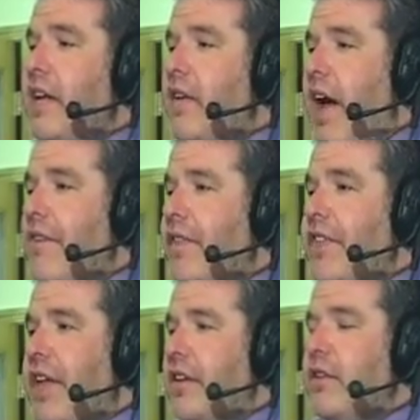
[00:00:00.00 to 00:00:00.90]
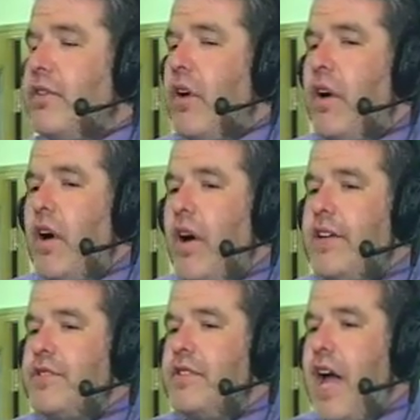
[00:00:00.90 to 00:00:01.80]
everything
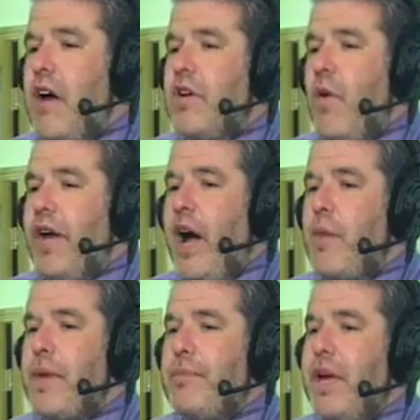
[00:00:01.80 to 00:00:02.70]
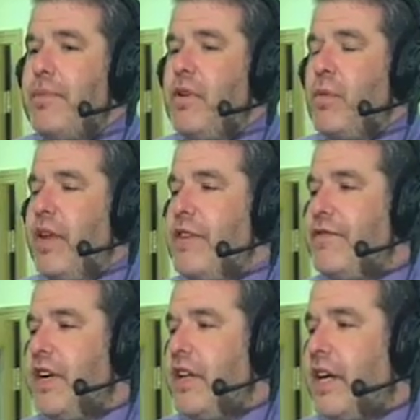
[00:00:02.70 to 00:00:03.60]
is now going up, and people are really
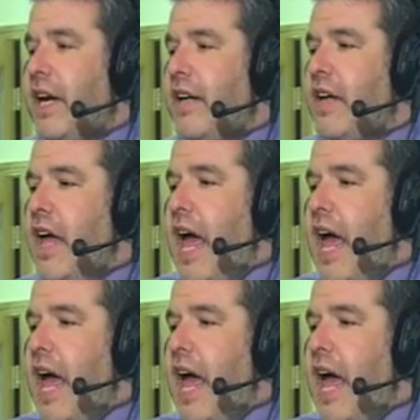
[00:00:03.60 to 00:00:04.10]
feeling it,